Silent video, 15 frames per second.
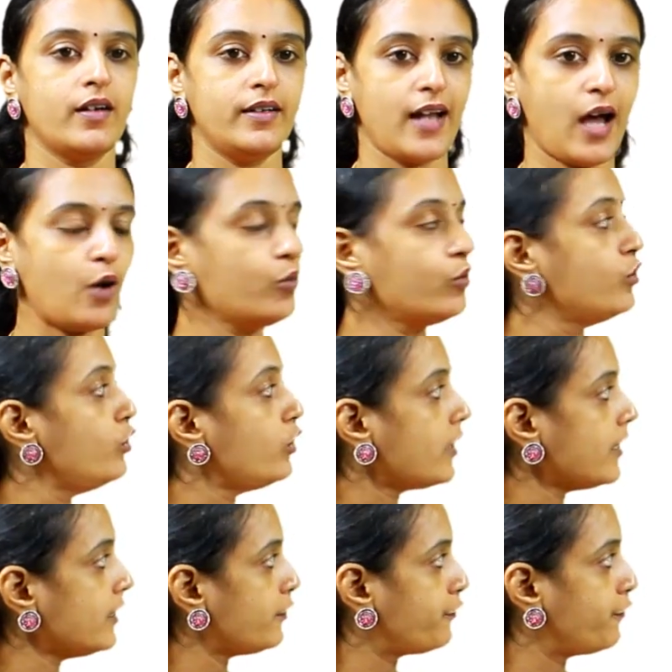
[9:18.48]
Now
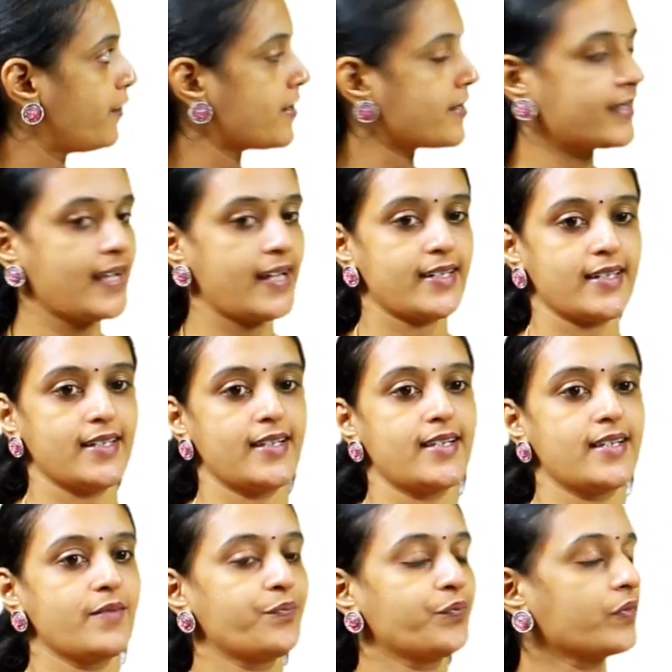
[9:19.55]
look at the first
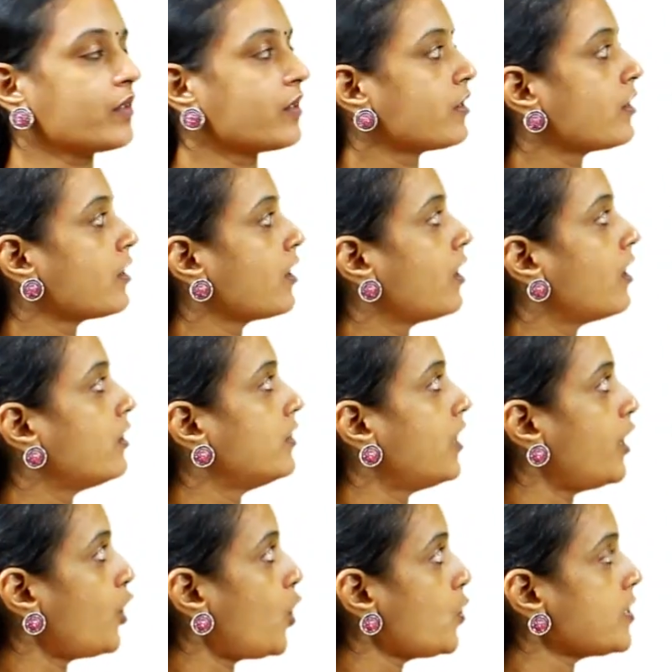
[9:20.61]
sentence.
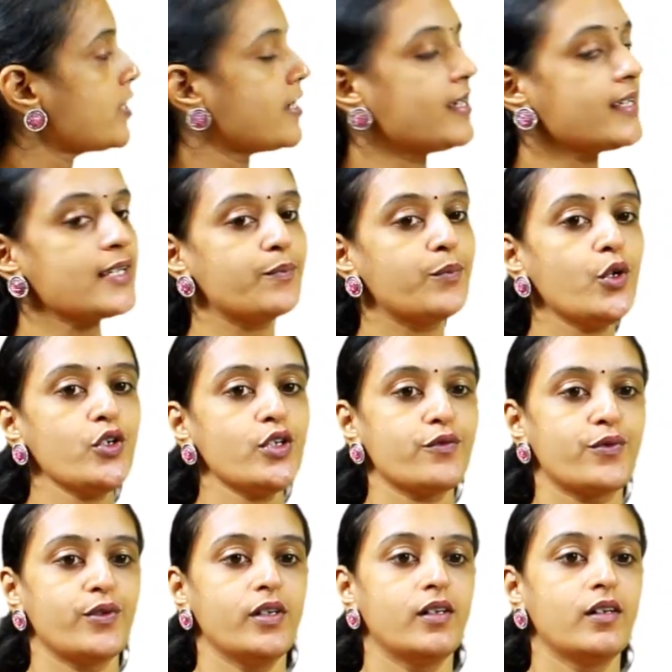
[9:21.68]
The rose is
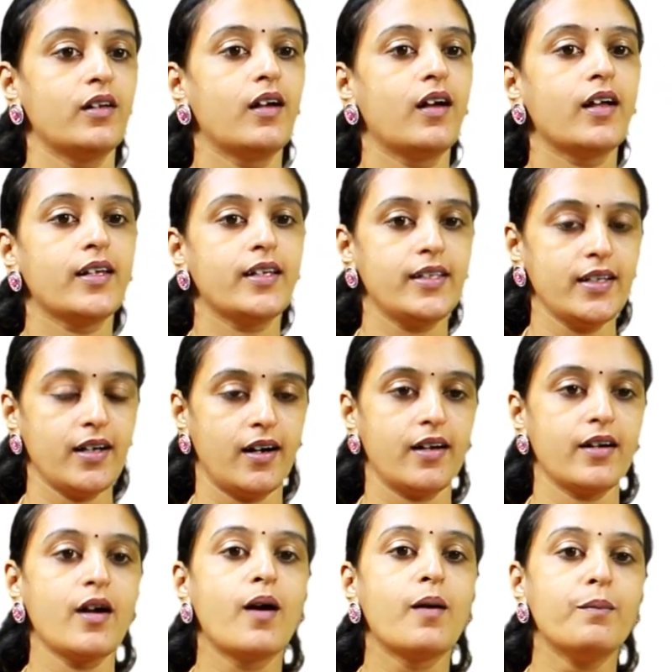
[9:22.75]
beautiful.
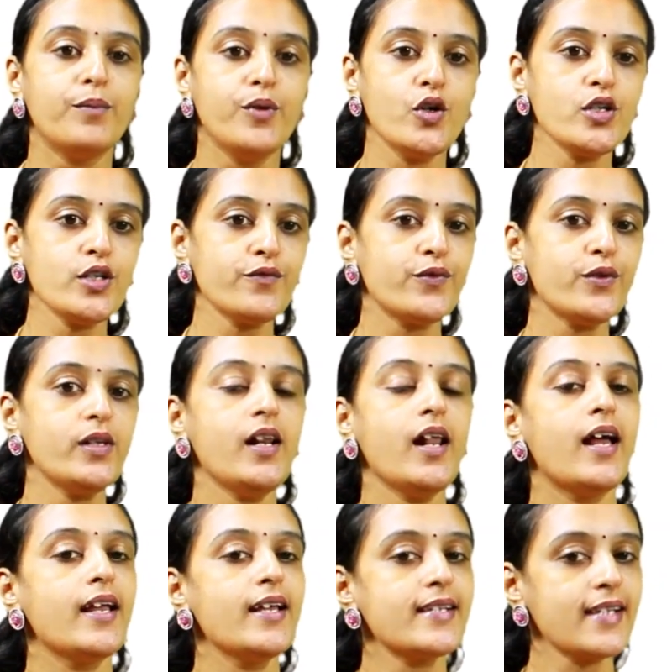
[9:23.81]
Here, beautiful
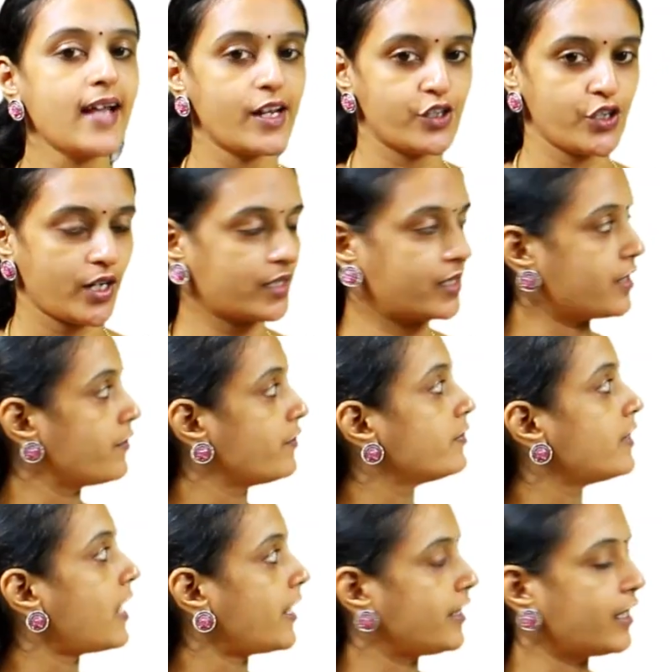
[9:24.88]
is the adjective
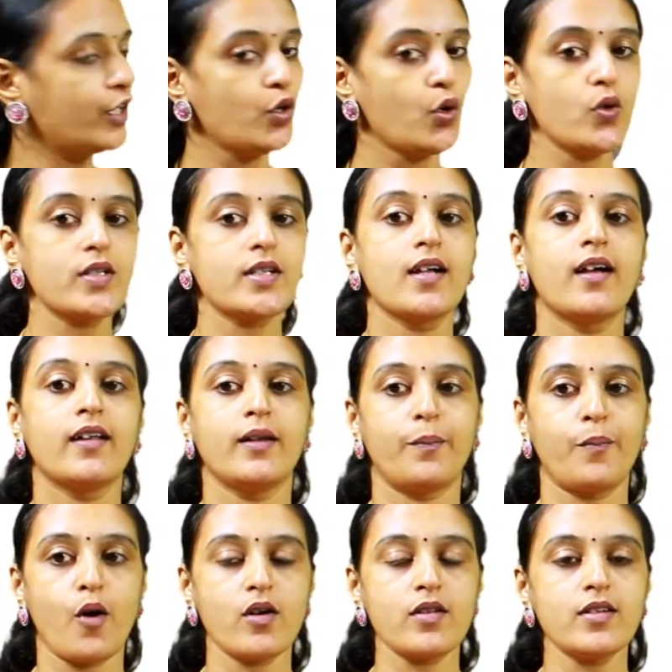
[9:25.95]
that denotes the
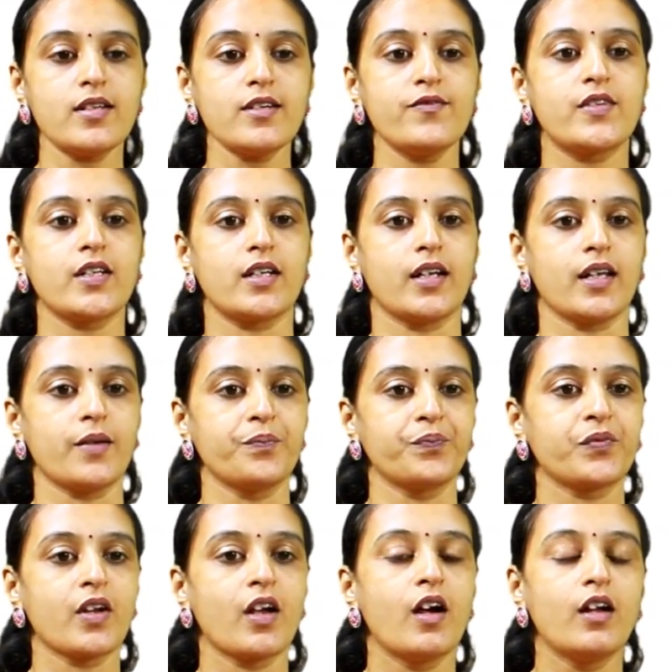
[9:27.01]
positive degree.
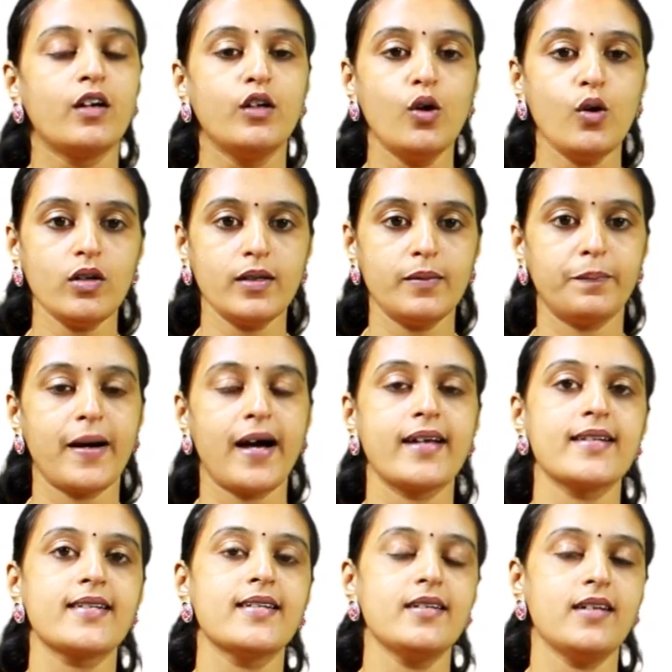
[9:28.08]
No
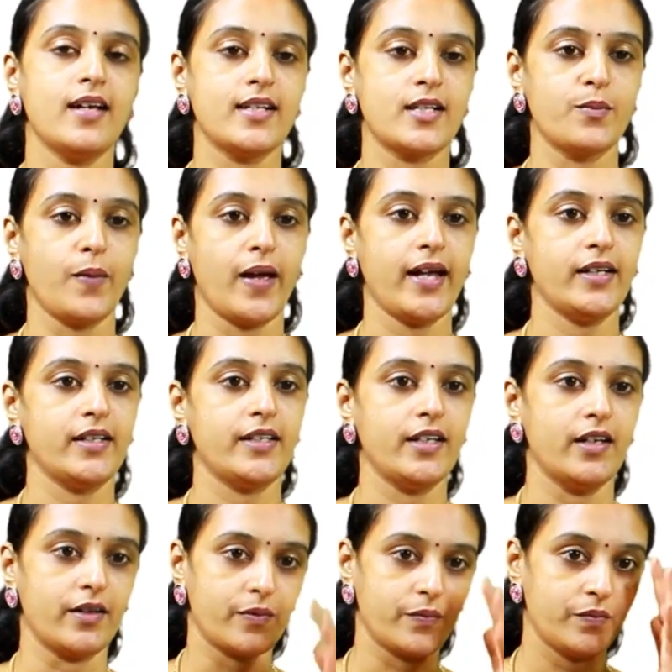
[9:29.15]
comparison is made
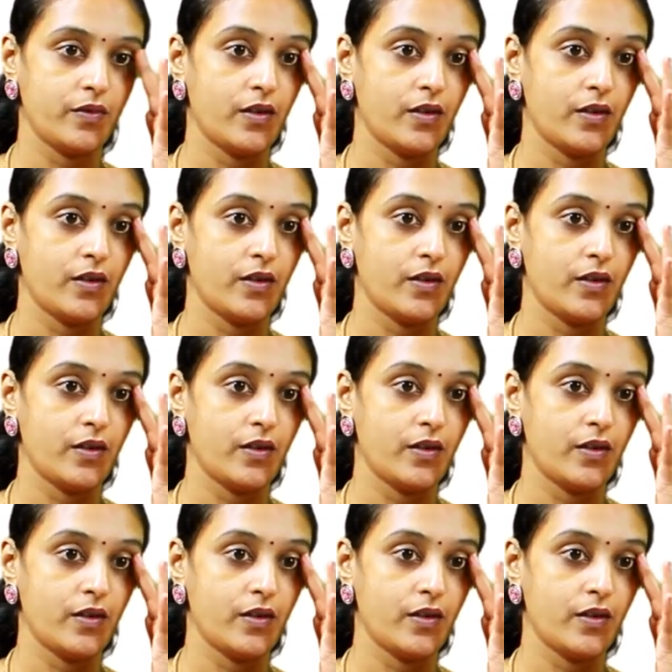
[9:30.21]
here.